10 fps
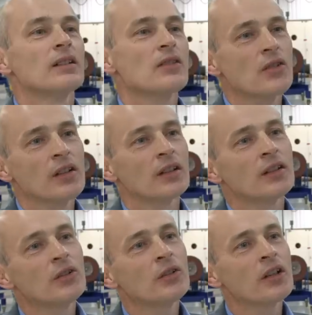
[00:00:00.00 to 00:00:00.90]
Sir,
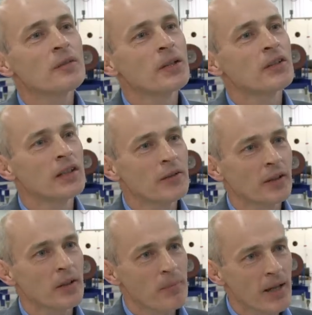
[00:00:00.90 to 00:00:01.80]
you're going to be
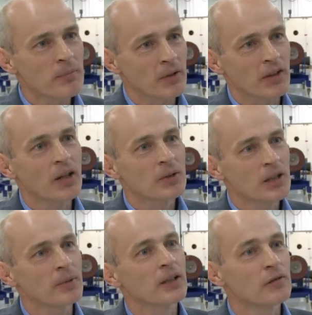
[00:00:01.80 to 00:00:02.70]
delivering a paper at the
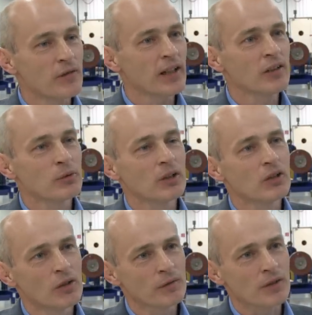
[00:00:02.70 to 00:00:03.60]
upcoming Valve World
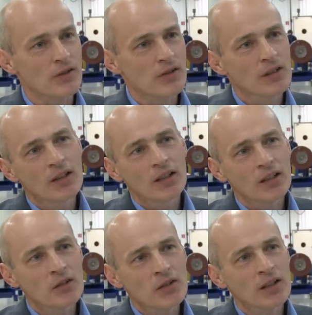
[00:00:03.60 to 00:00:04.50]
Conference.
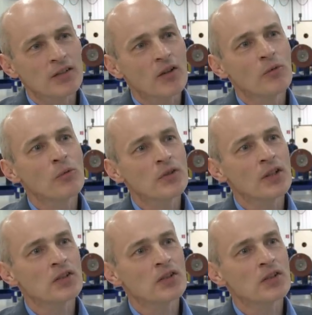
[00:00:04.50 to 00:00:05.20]
Can you tell us, what's the